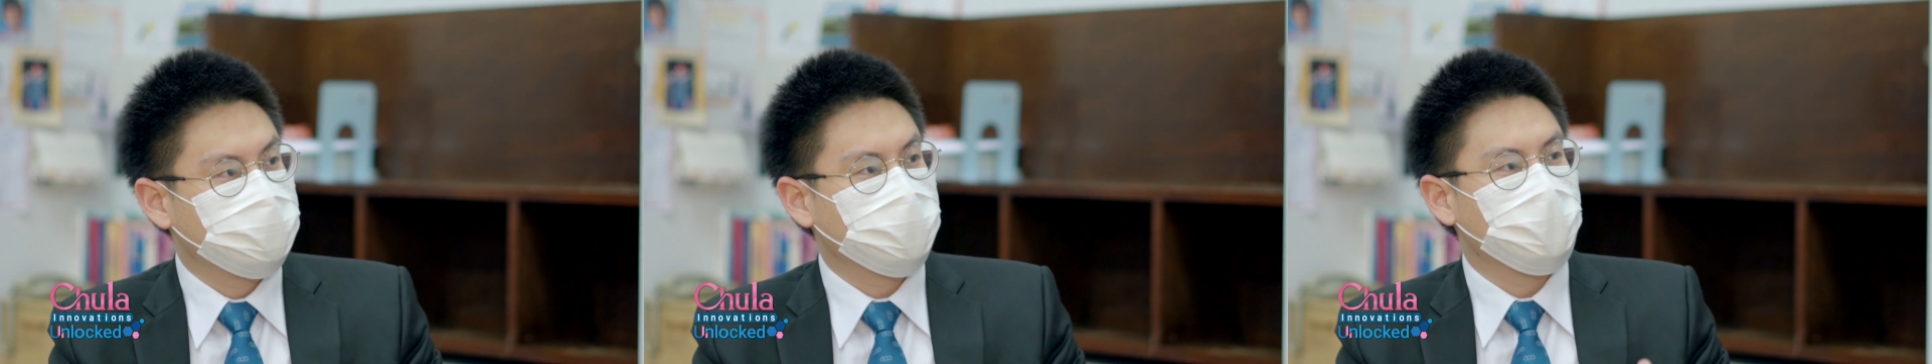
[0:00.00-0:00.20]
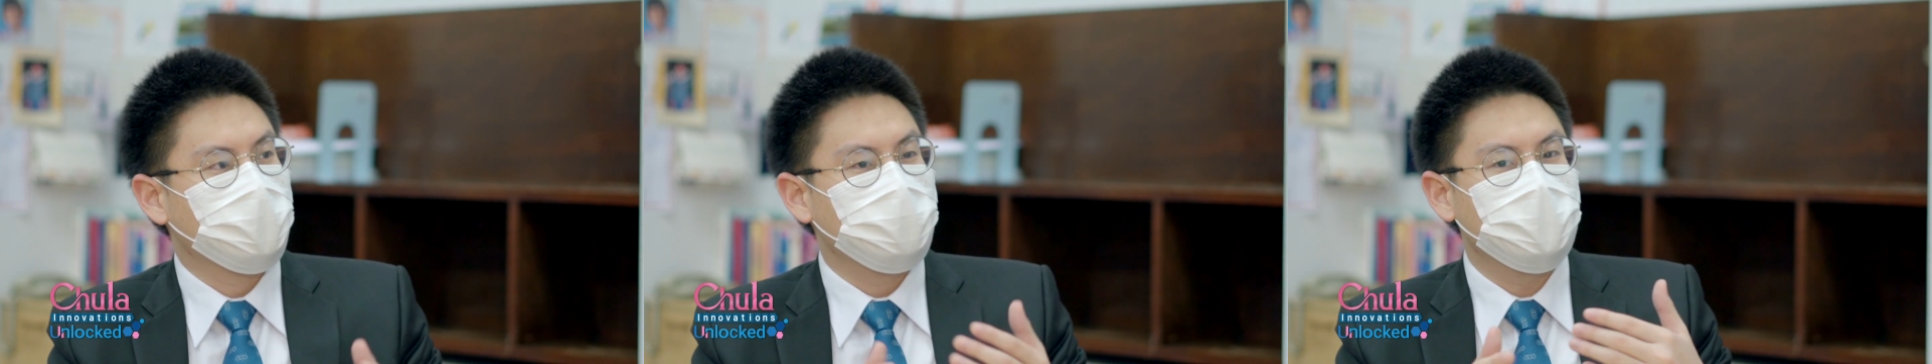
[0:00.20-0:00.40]

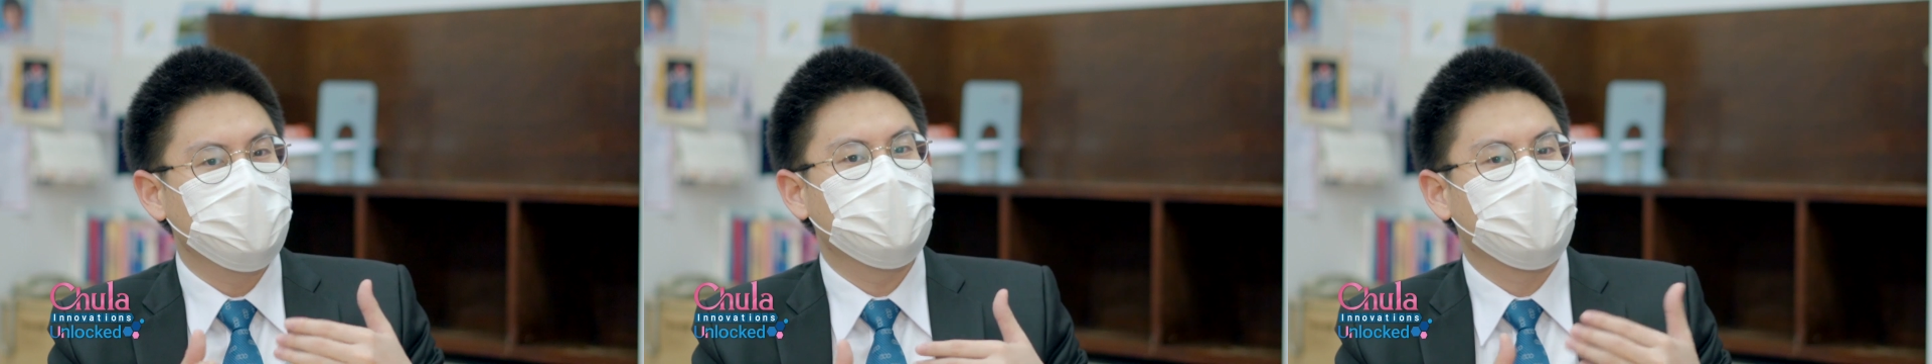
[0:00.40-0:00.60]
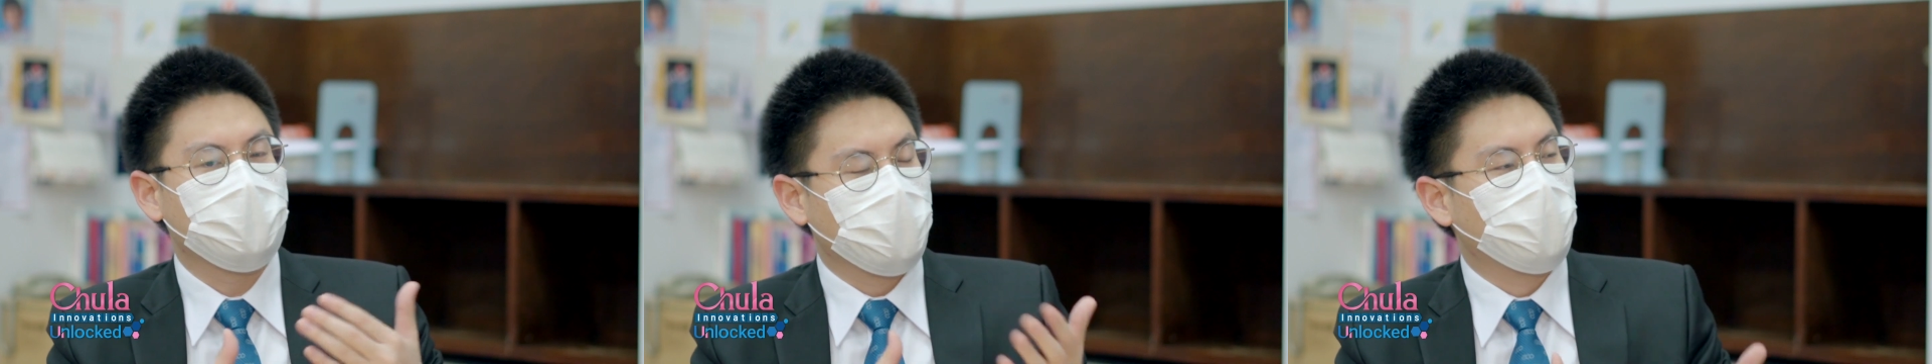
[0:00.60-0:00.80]
So
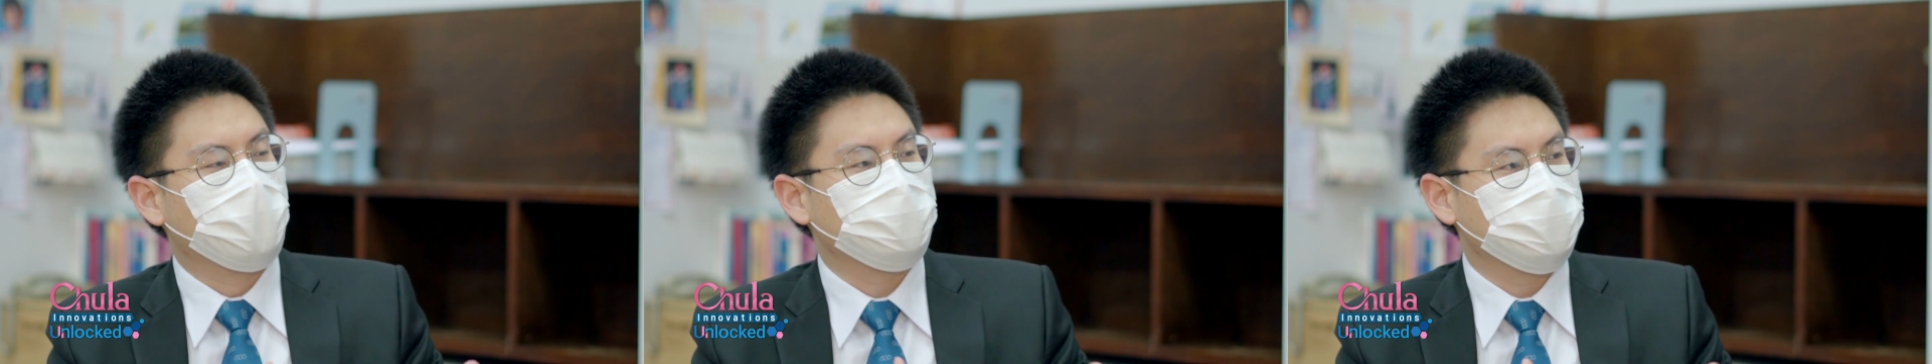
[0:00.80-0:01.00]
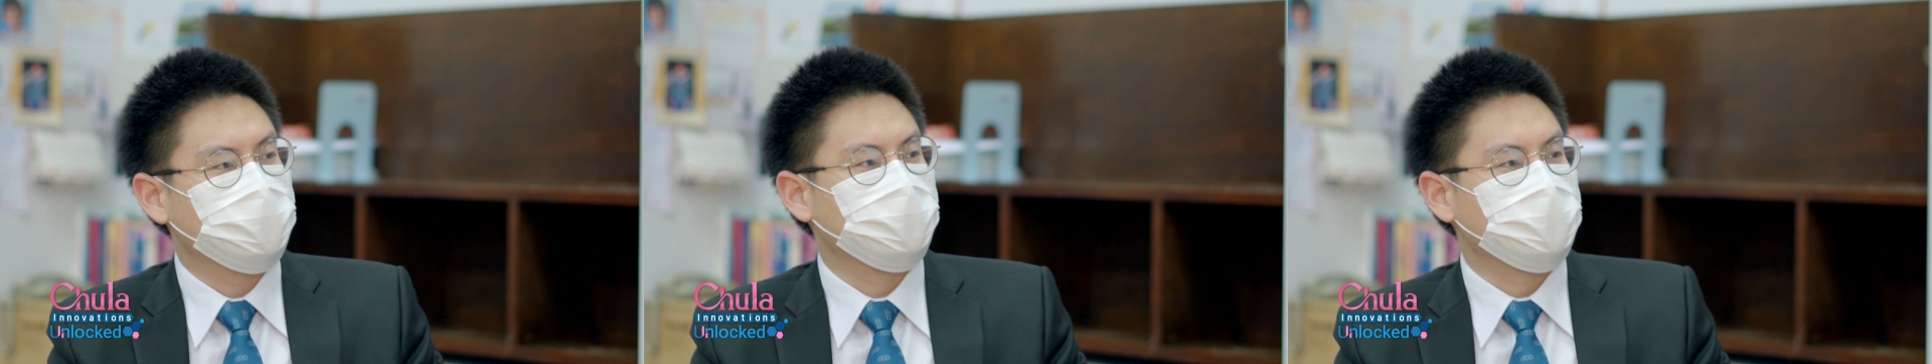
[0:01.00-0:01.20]
being a
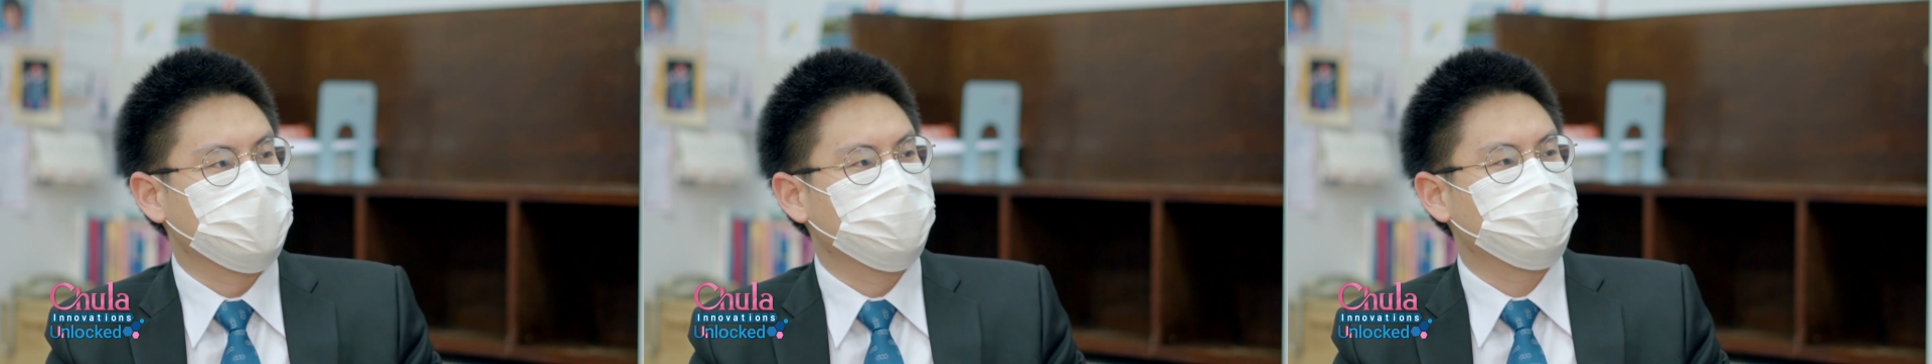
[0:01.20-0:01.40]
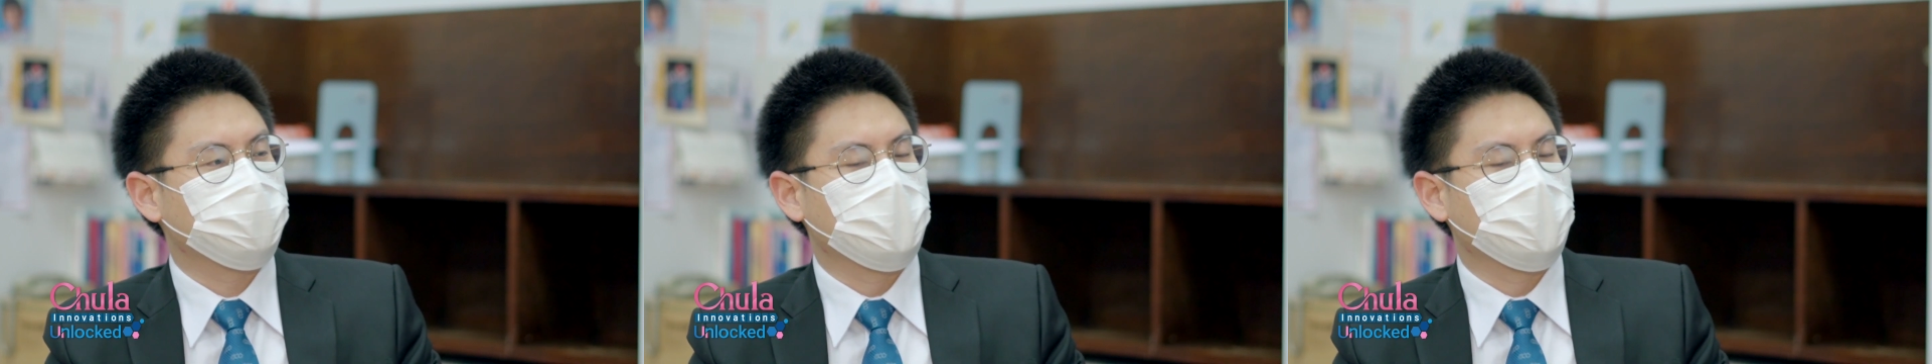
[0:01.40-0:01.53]
lawyer